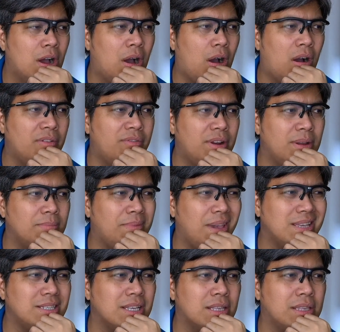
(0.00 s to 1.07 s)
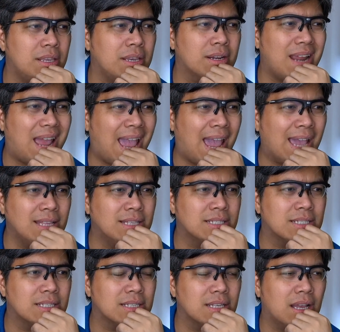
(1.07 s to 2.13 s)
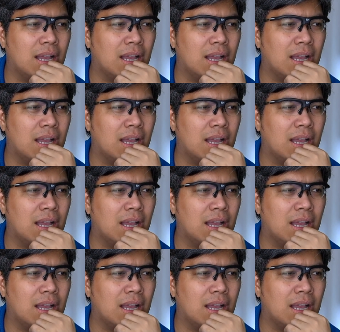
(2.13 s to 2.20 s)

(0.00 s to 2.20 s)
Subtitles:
offering basic tier ads